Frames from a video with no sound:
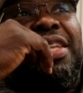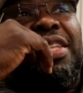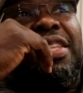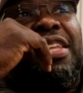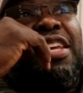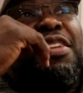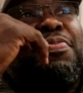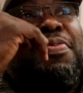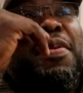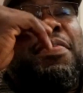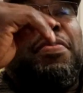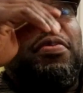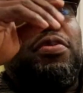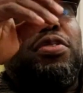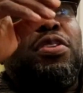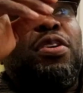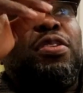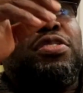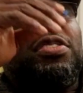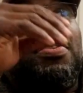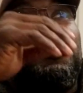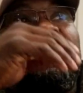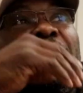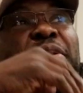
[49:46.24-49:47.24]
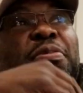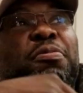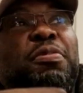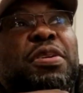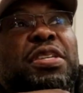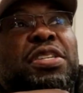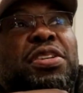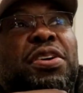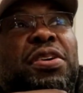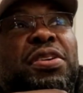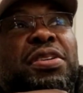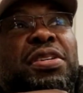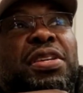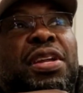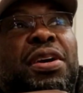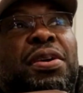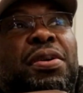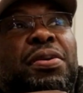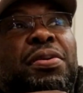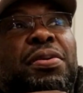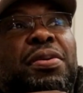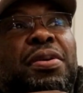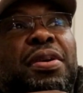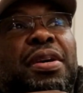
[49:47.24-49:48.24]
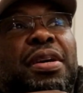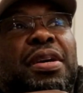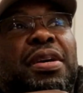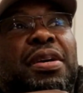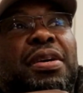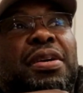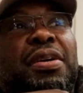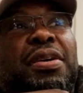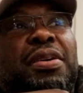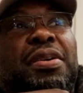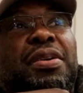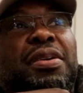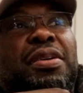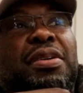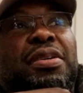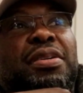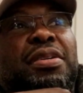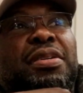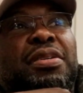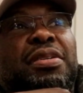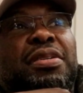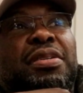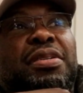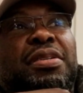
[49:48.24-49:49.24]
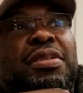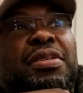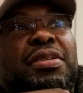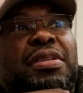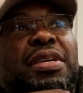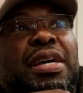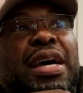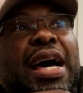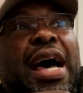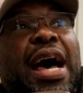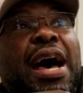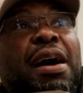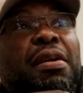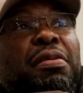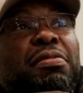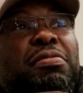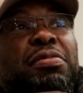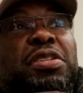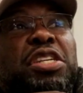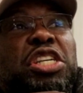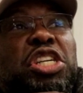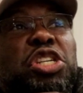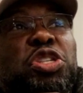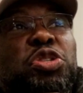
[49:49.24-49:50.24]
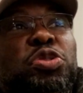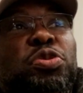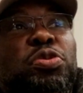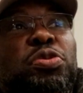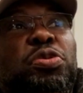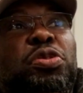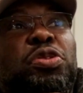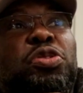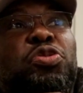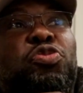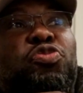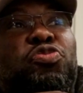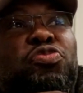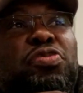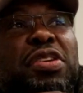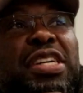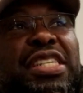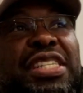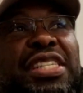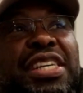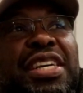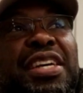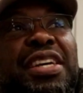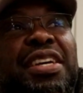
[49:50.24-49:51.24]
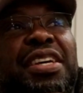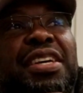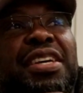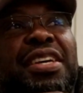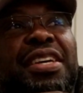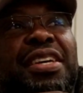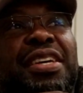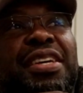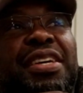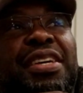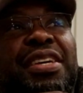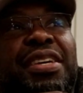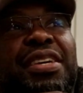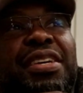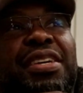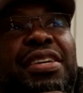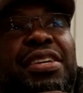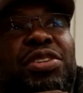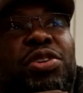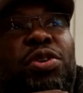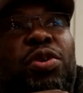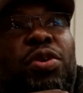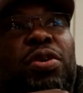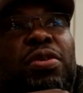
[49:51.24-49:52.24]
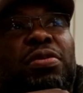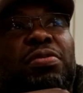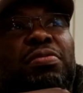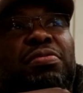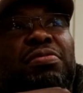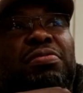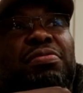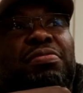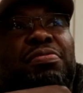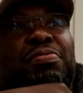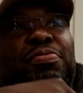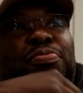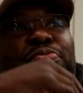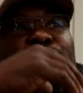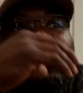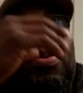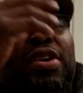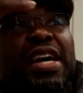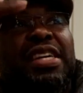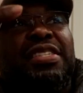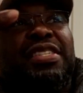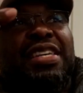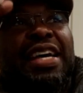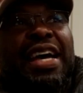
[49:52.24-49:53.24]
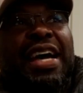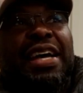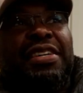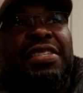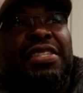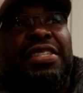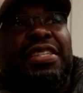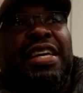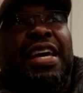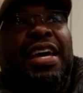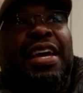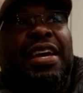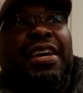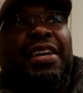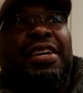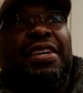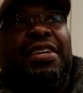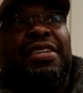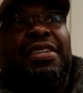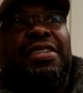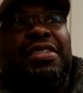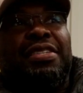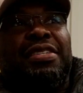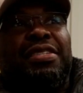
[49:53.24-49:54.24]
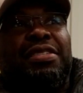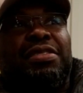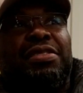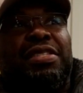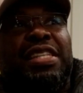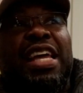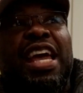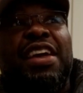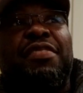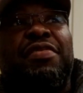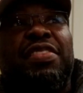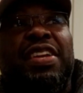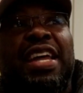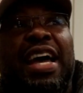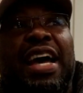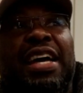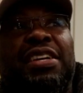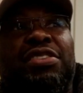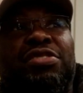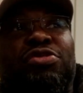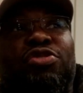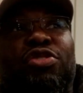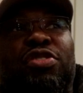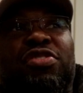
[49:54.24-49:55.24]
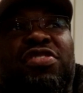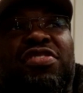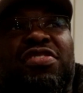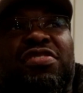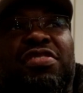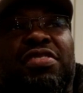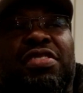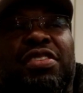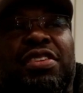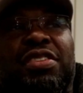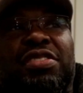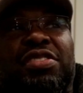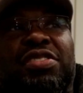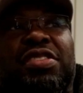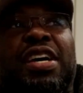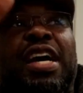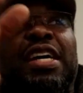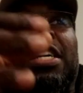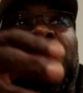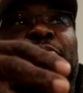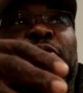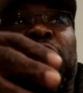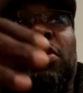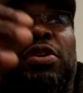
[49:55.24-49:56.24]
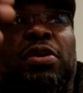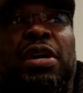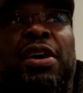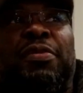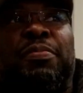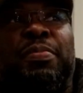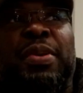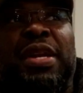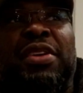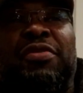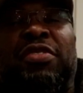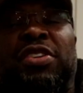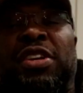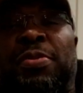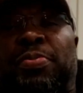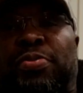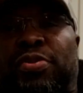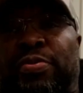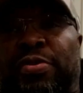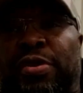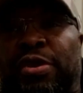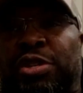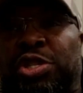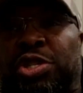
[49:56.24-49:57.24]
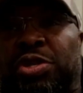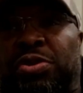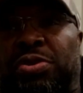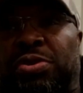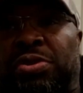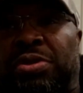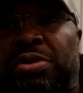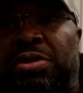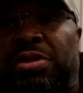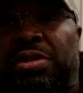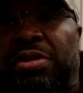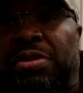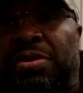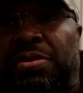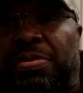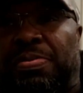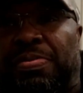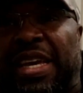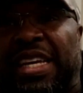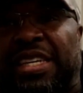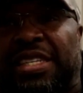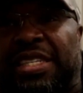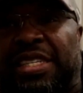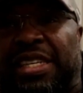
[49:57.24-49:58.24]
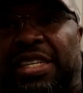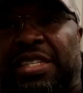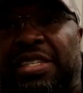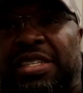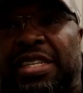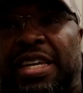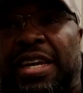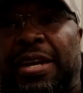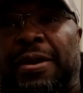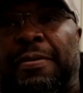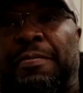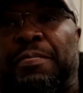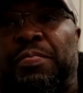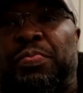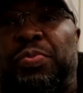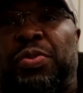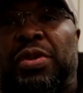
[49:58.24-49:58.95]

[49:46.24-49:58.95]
These people know something we don't know. How can you risk your prized asset? David had just signed him on, a promotional basis, yeah?